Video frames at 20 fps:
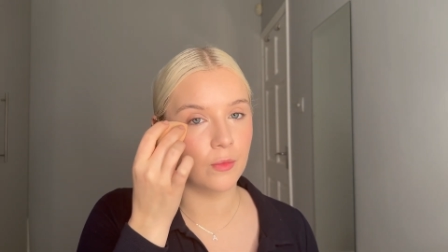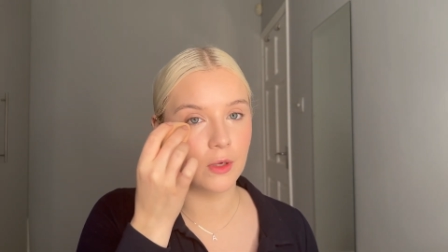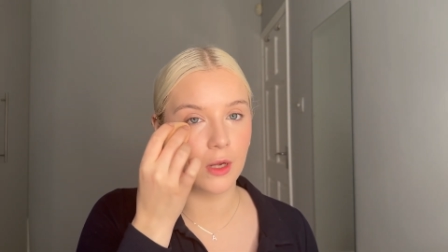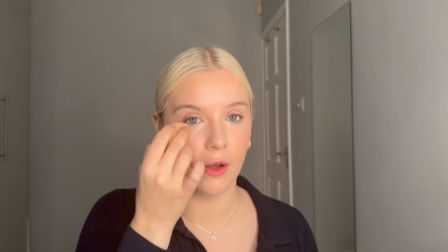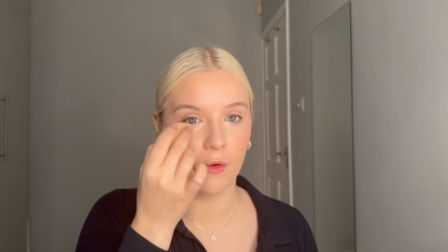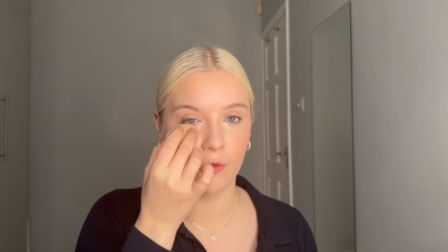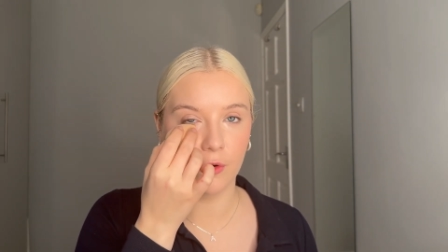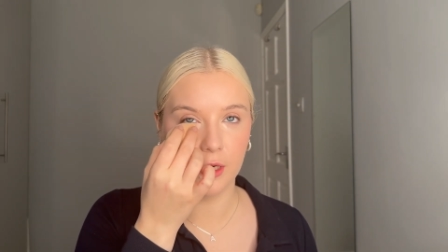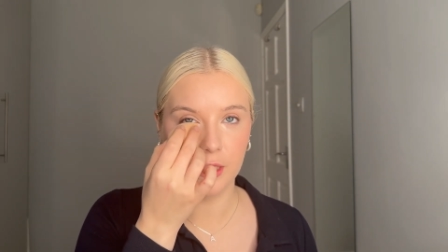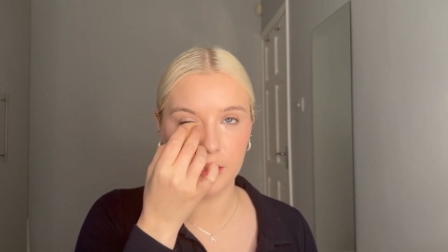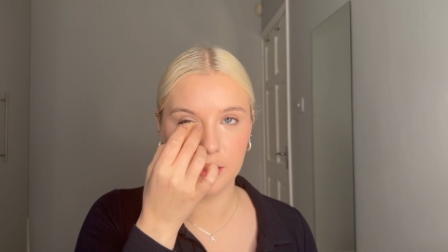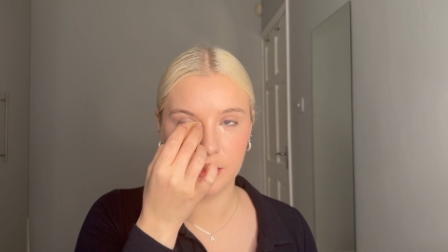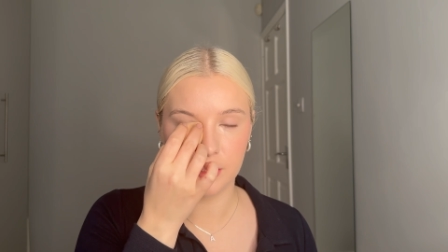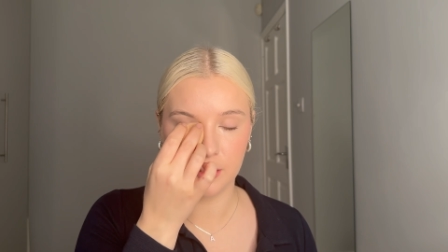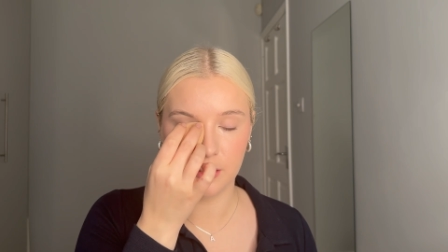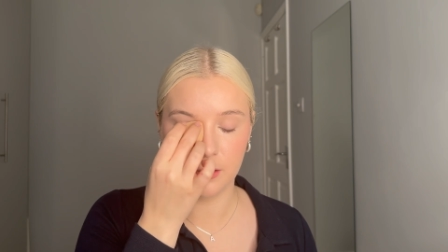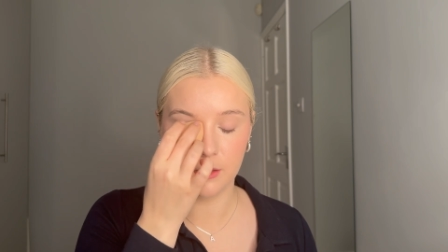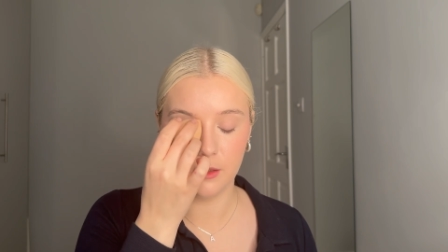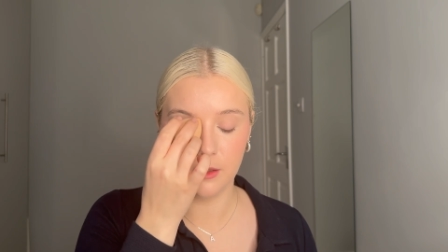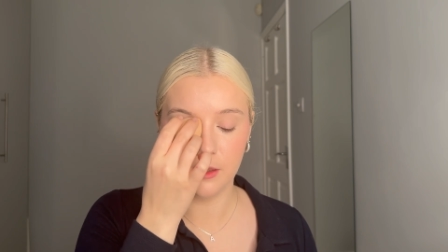coverage.
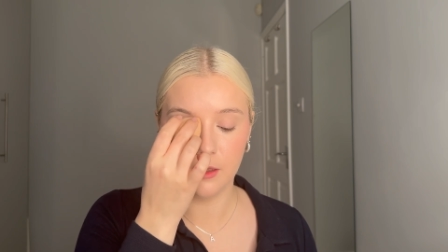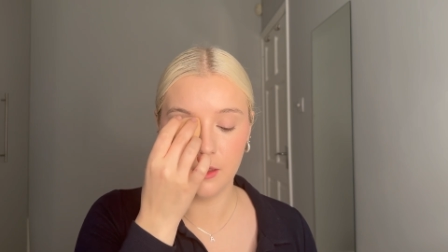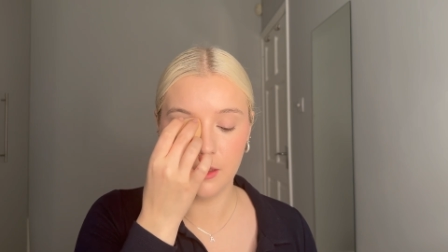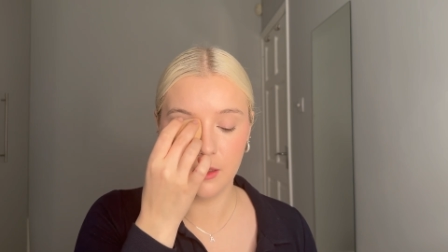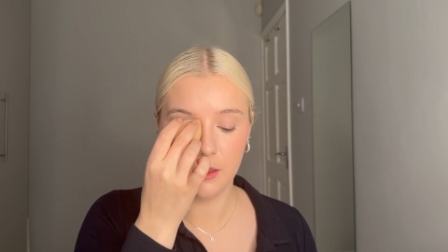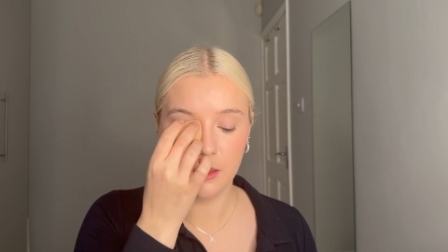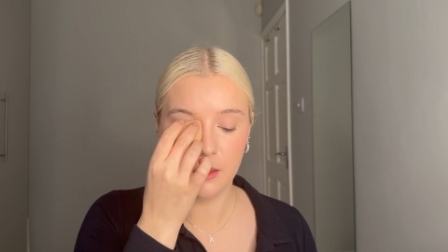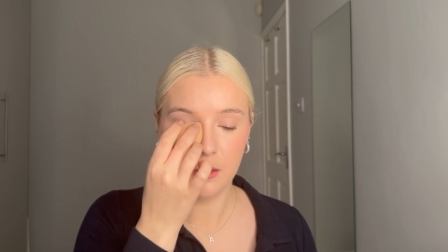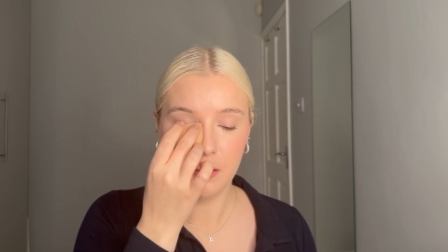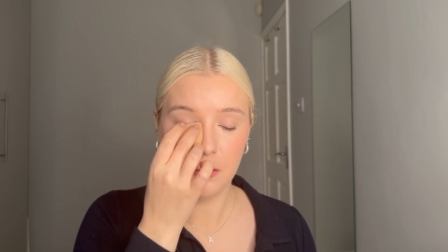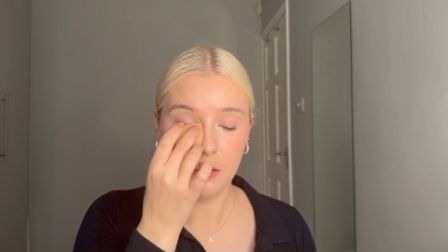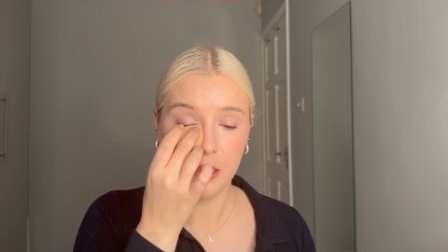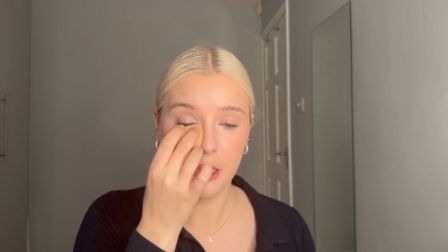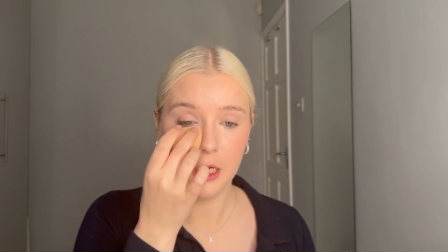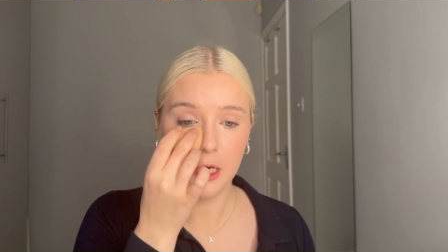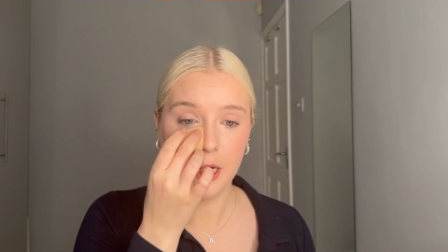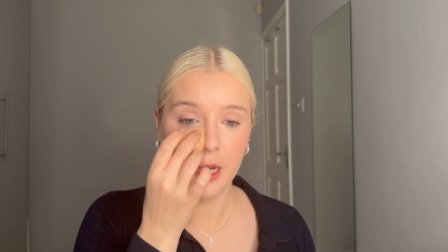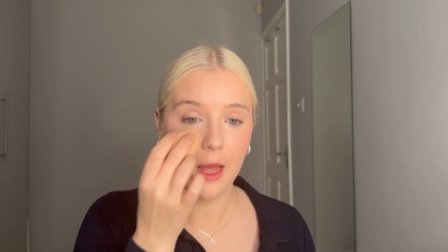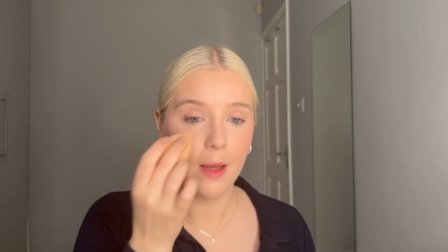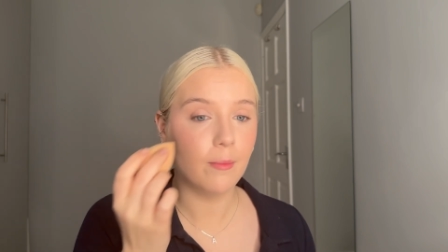
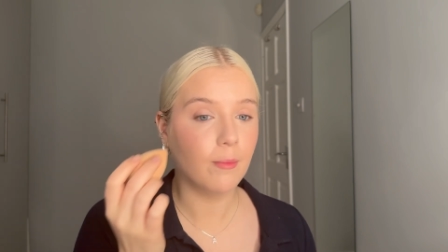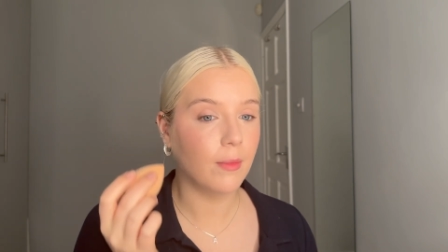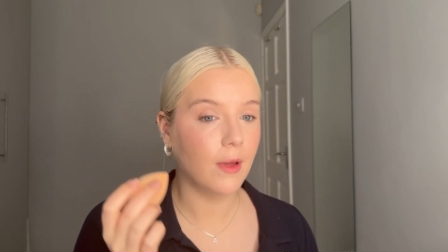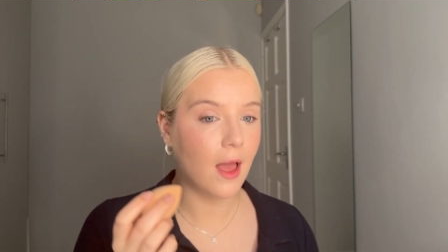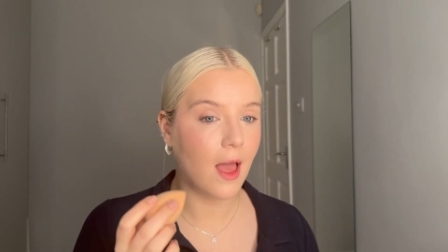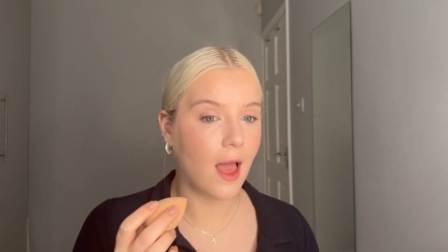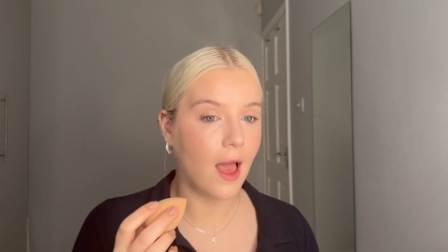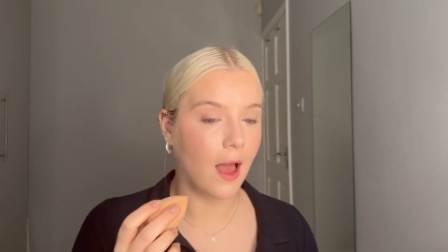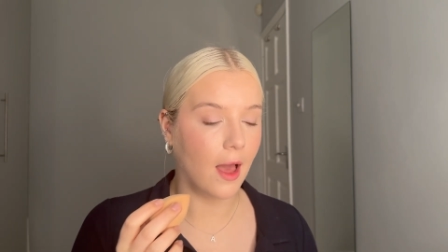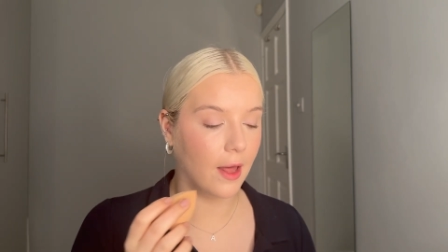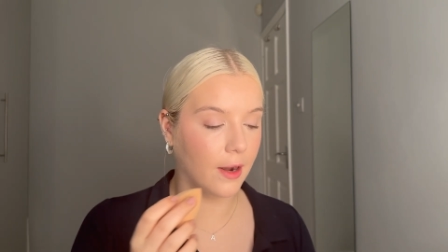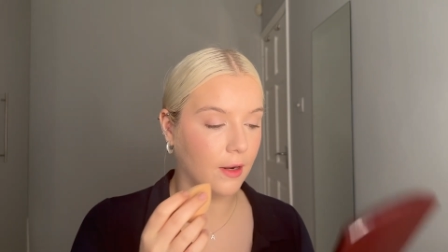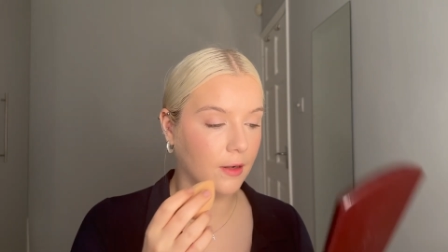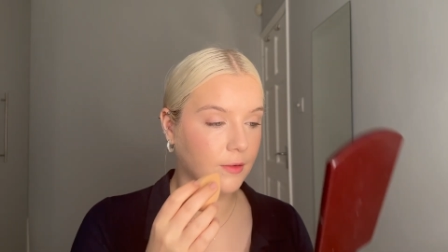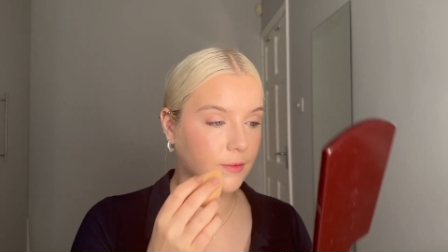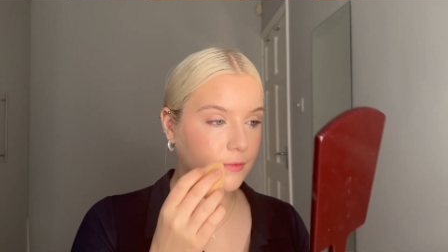Not bad